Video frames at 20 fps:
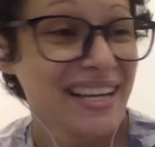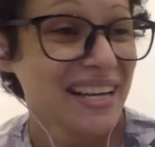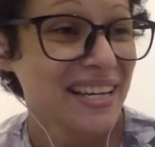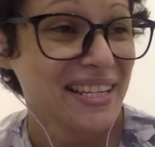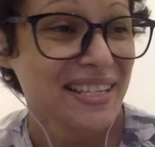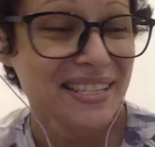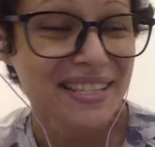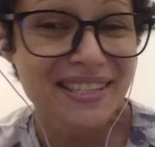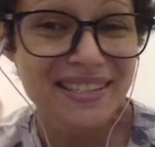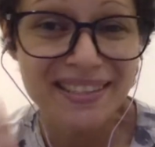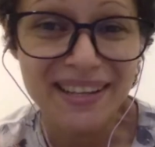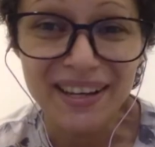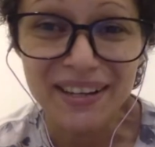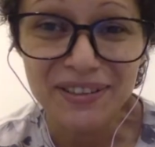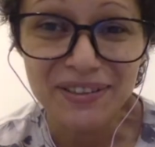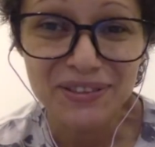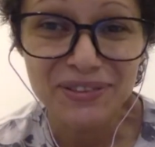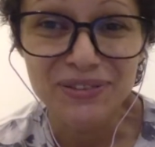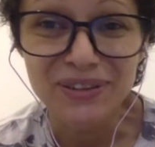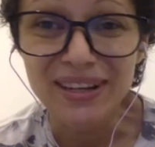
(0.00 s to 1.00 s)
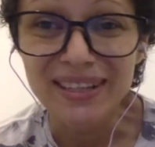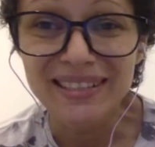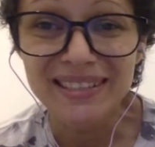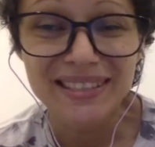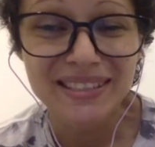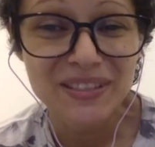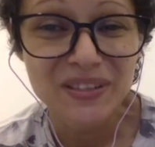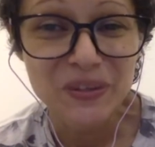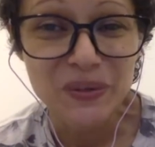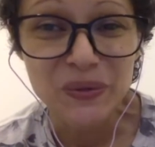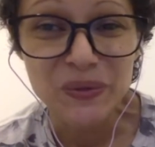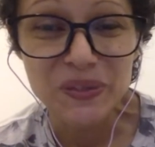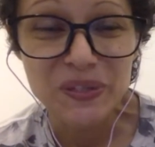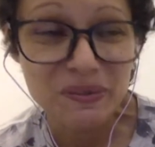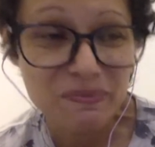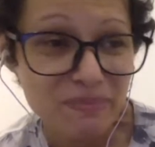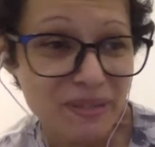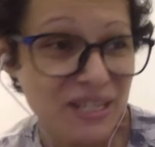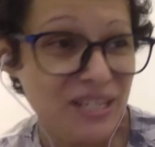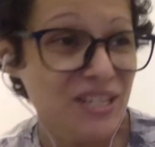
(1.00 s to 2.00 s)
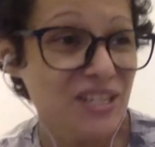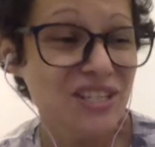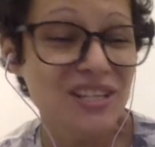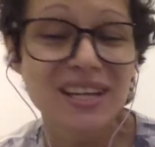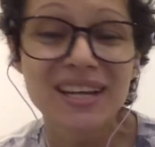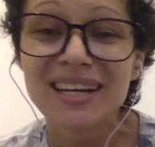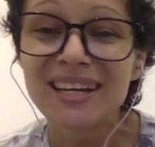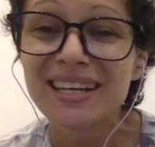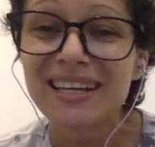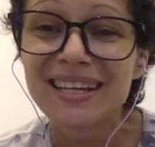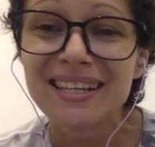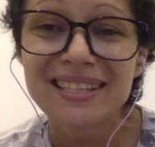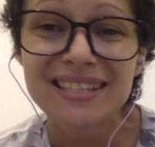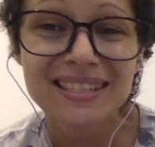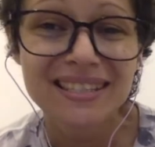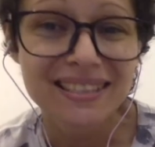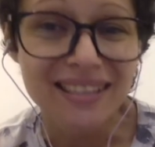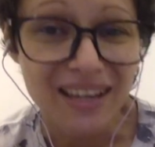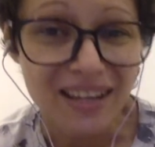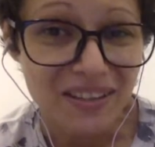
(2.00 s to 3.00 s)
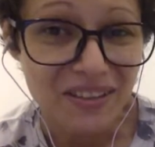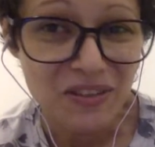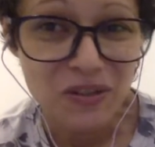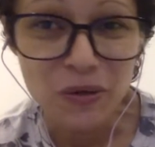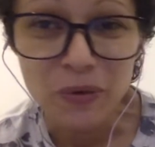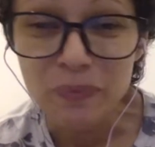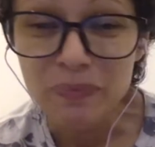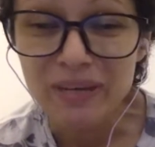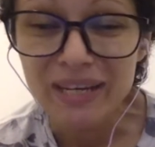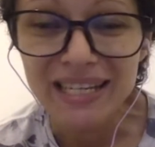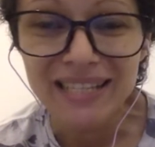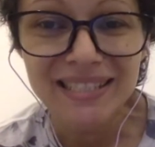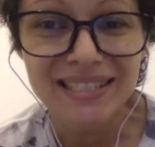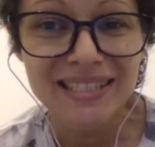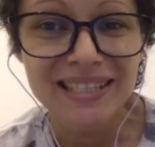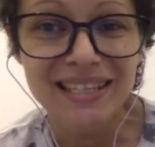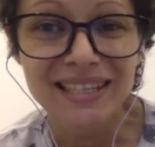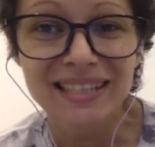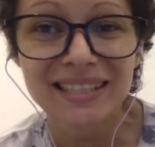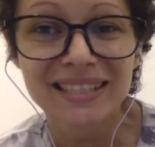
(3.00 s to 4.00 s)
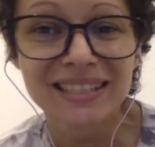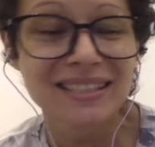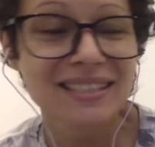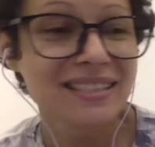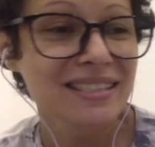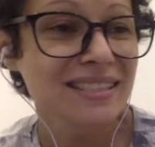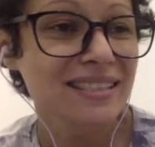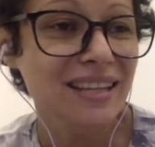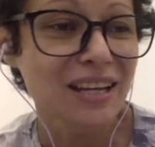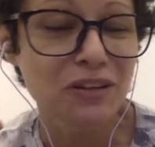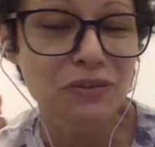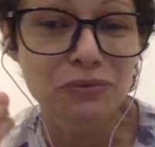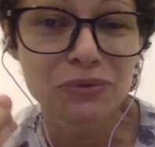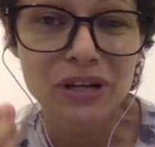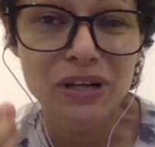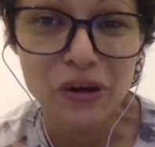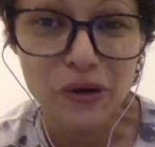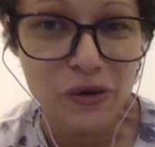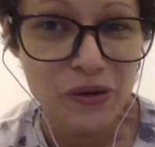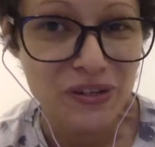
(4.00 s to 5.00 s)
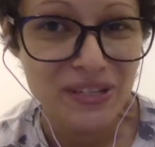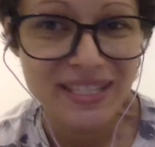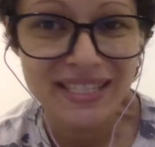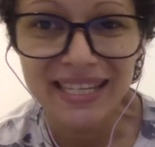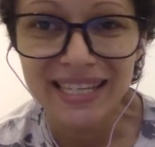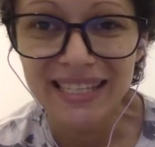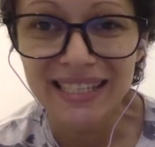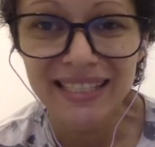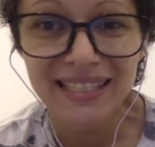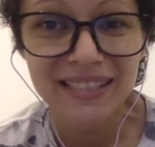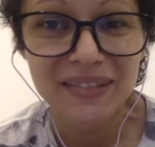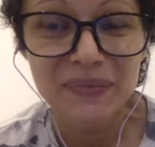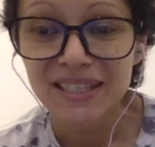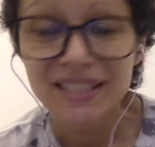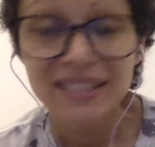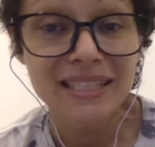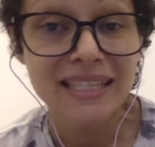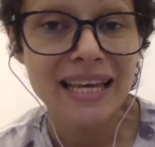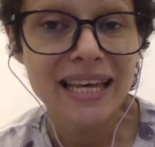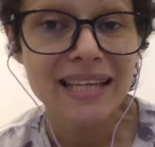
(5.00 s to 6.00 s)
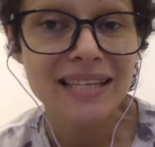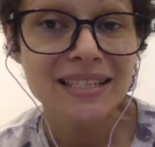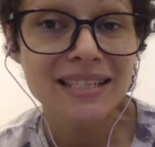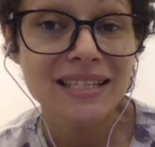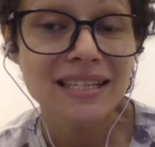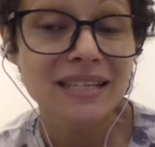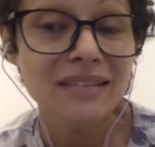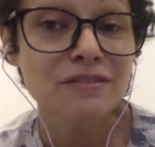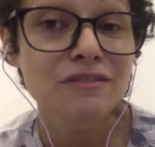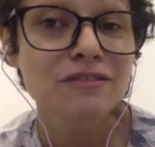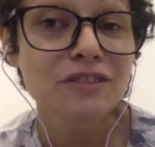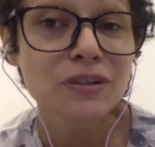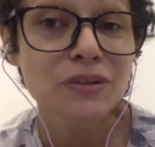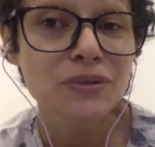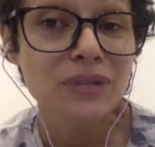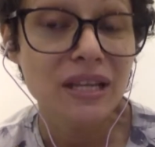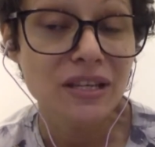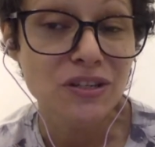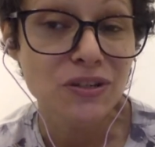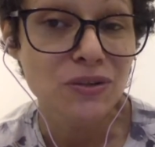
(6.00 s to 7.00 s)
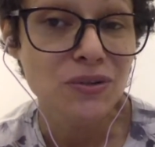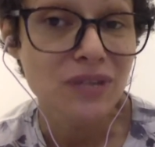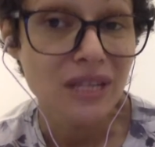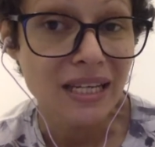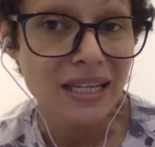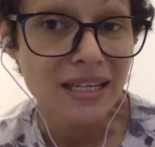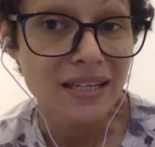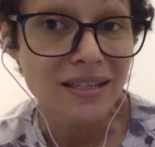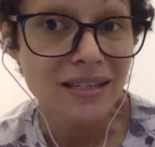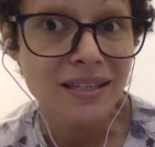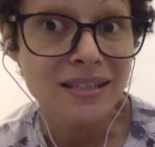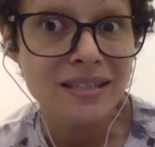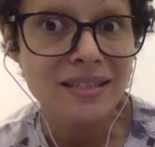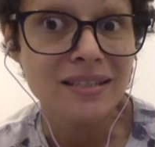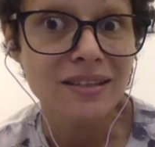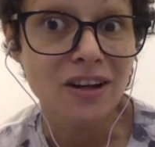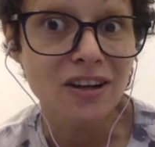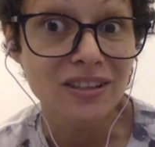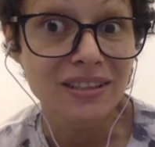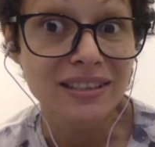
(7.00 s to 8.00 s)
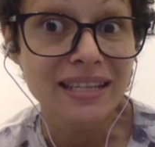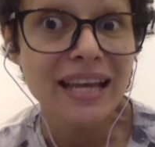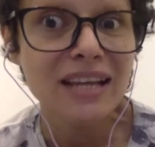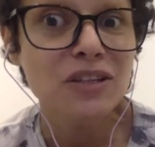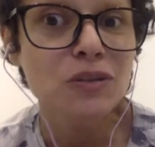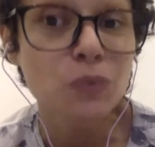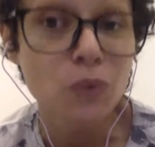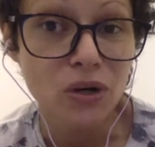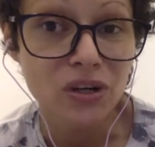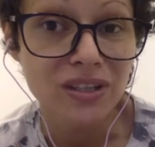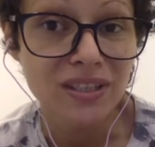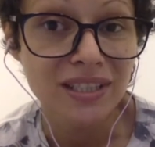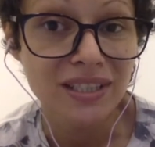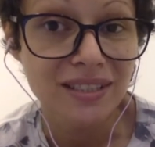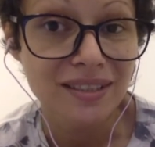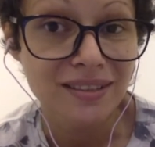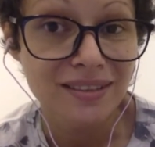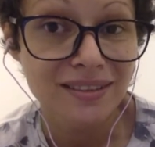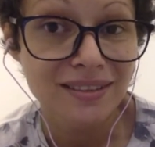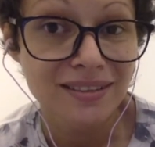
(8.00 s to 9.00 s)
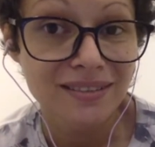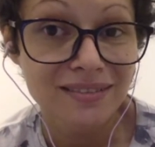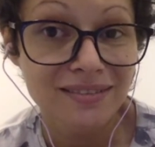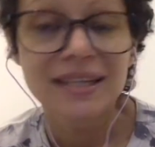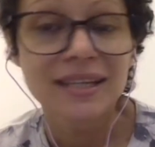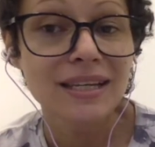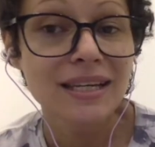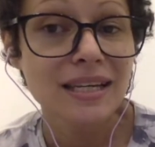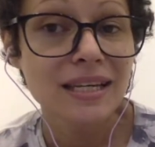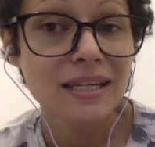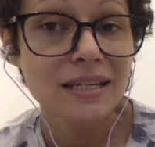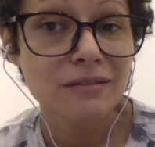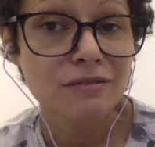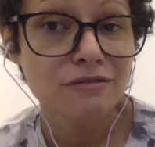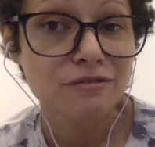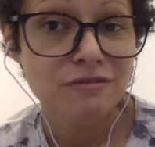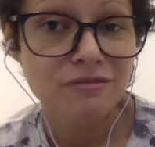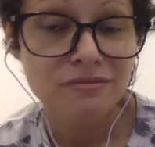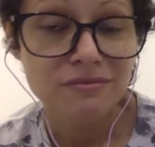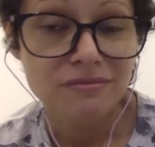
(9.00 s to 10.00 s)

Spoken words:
Start writing your speech, start your painting, start rehearsing, get the info that you need and start networking. If